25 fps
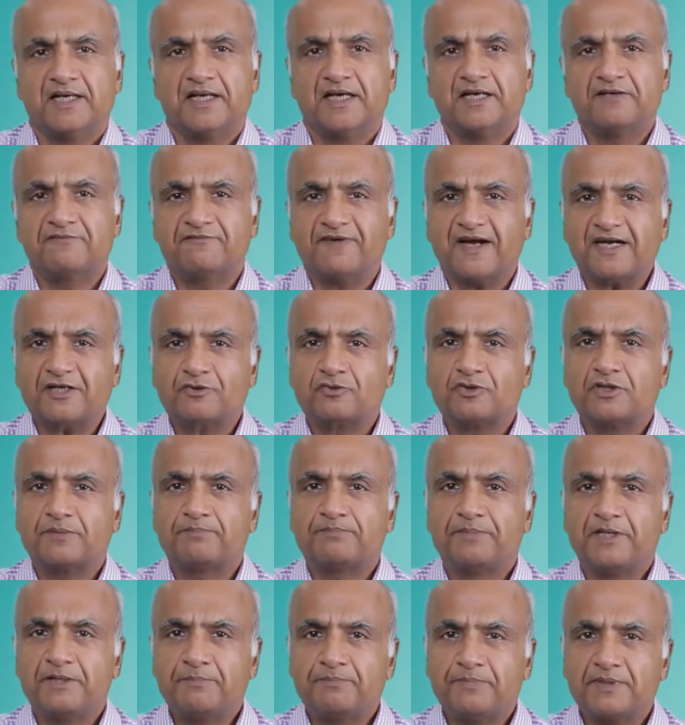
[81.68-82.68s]
In fact, to the
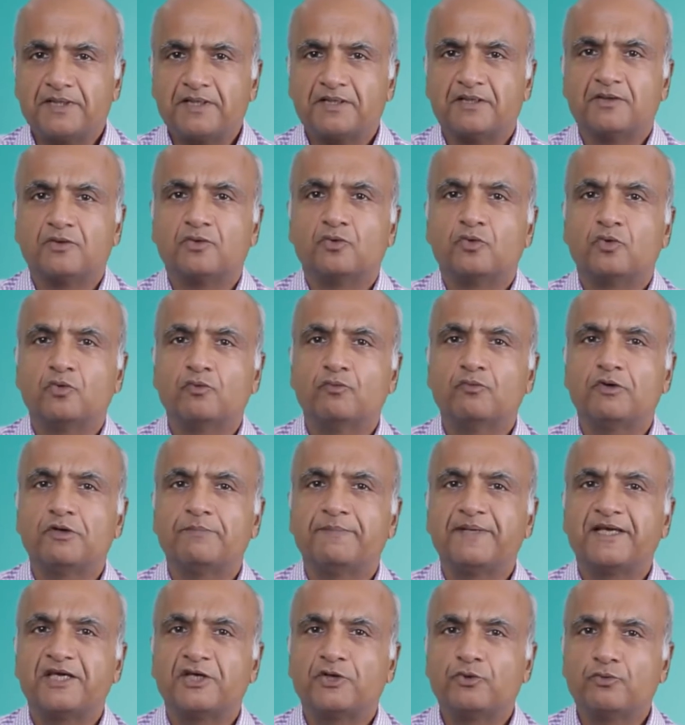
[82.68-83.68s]
people who
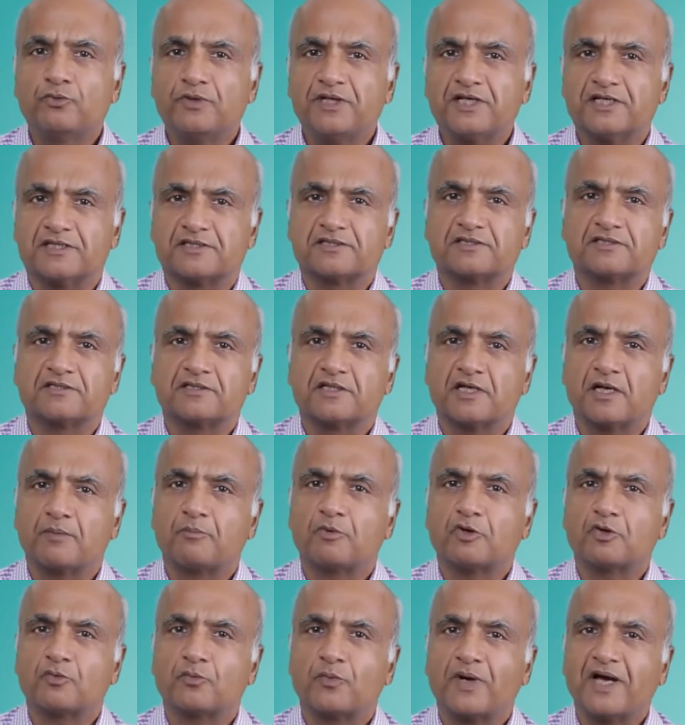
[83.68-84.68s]
would be curious
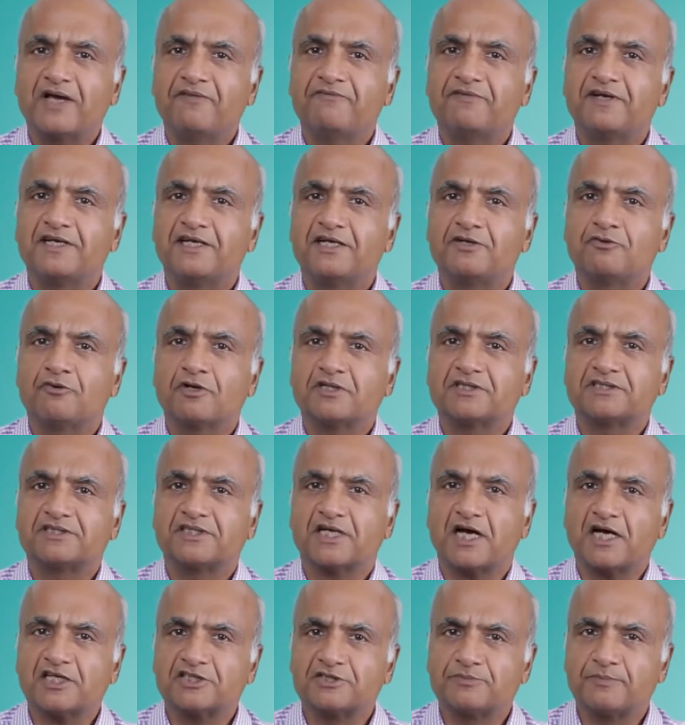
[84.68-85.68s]
about why we did not
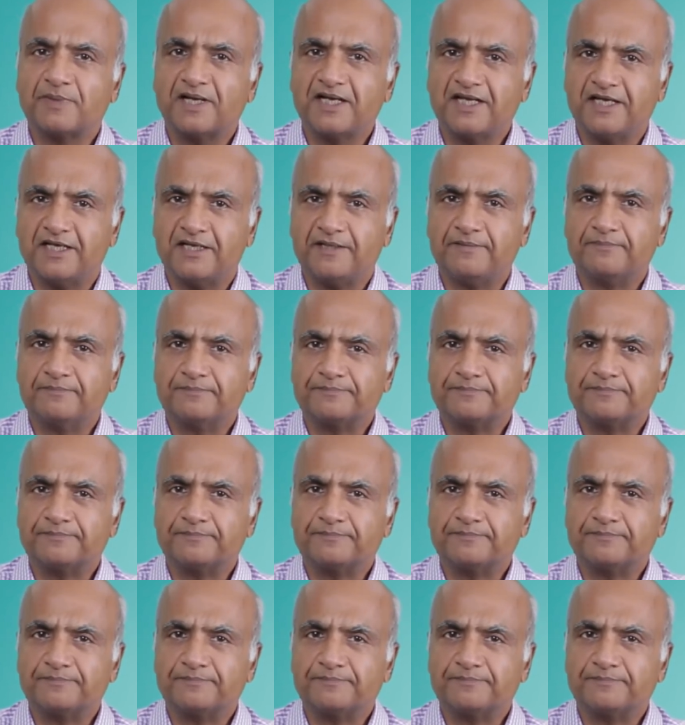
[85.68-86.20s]
charge money,